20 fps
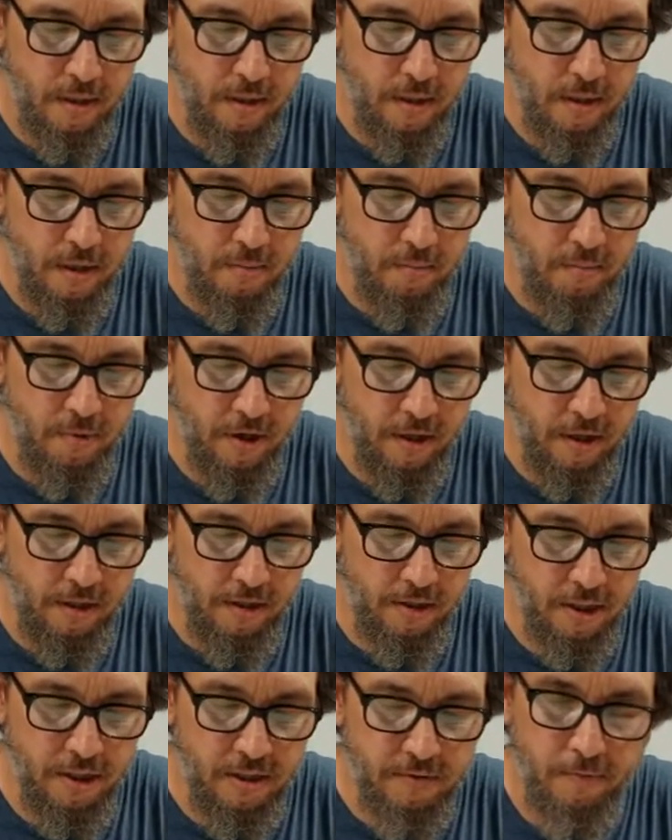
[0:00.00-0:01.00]
But
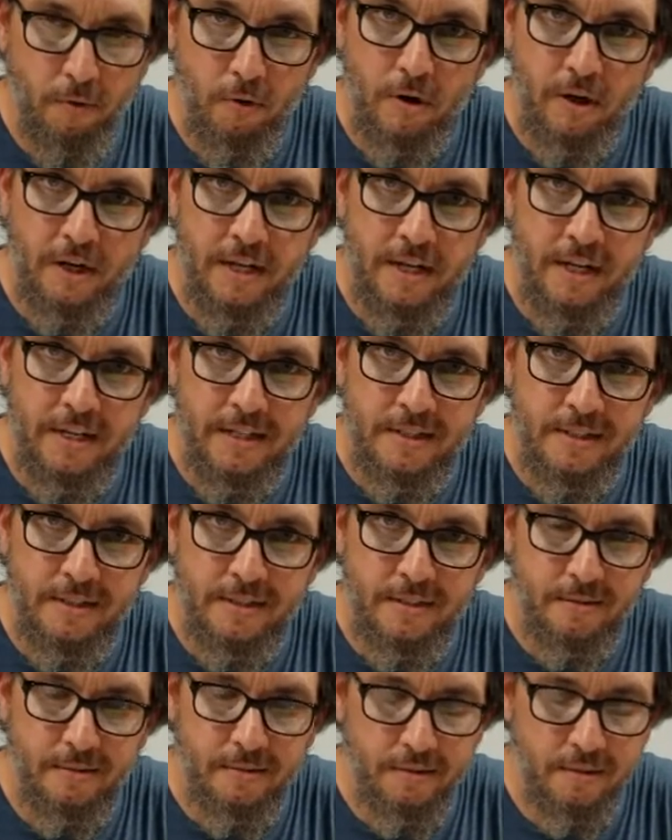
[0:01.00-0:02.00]
just for ease,
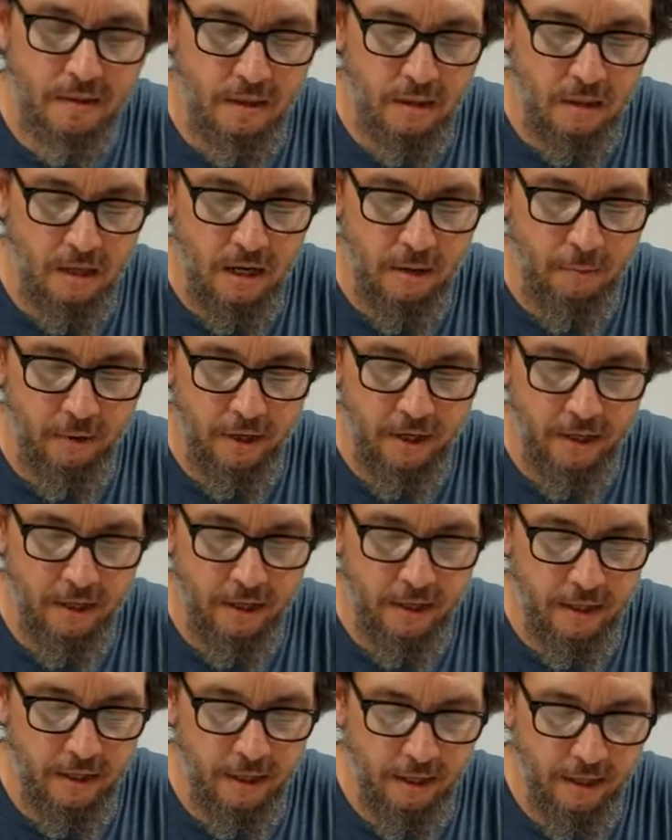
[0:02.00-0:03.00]
I went ahead
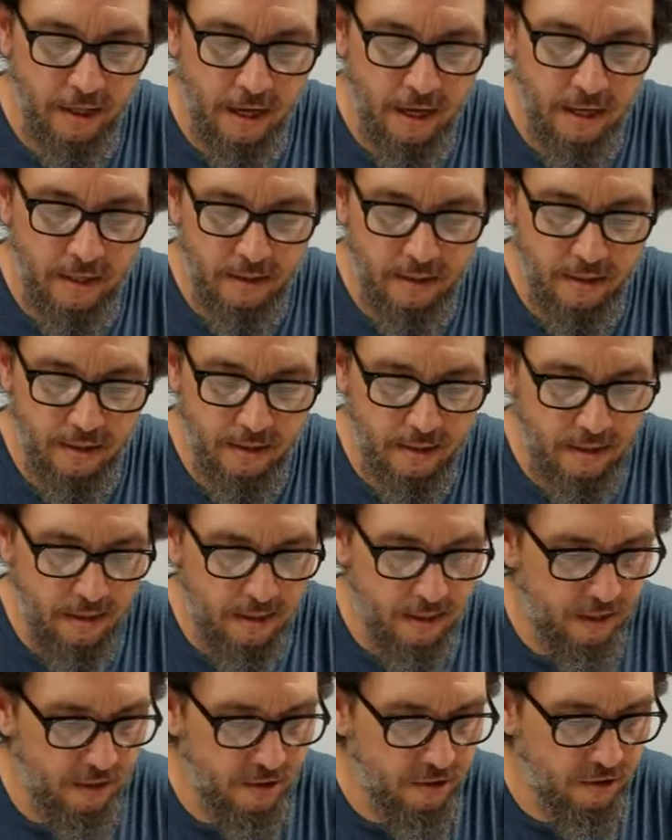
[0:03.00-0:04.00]
and got
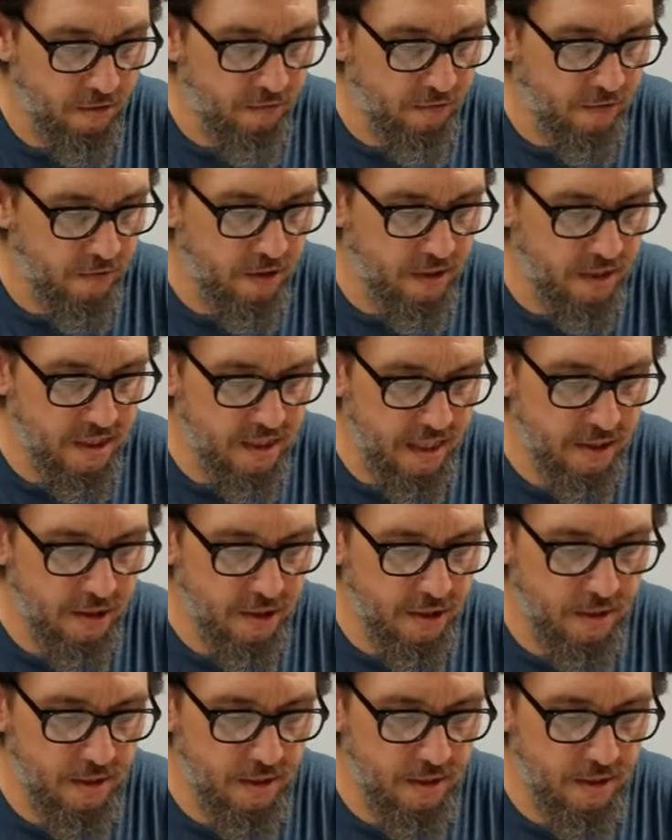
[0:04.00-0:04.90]
the 2-foot sections.